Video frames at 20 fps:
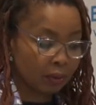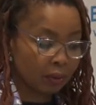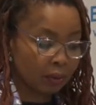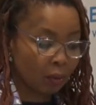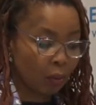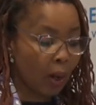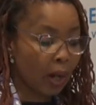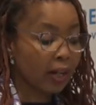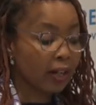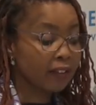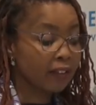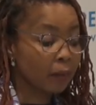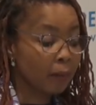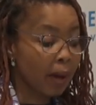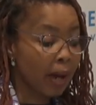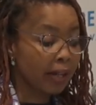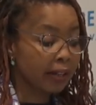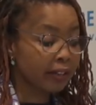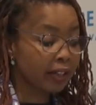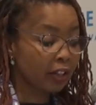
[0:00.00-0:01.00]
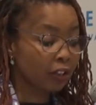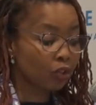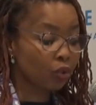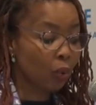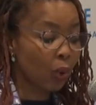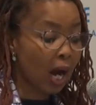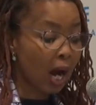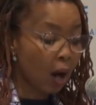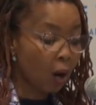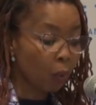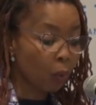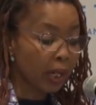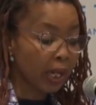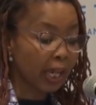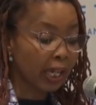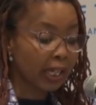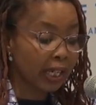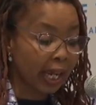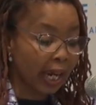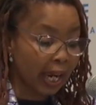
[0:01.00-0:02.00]
Why does it matter to how we
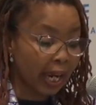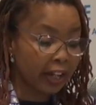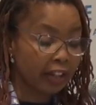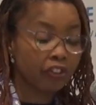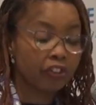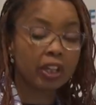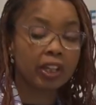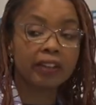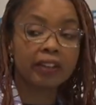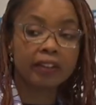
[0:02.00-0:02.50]
engage in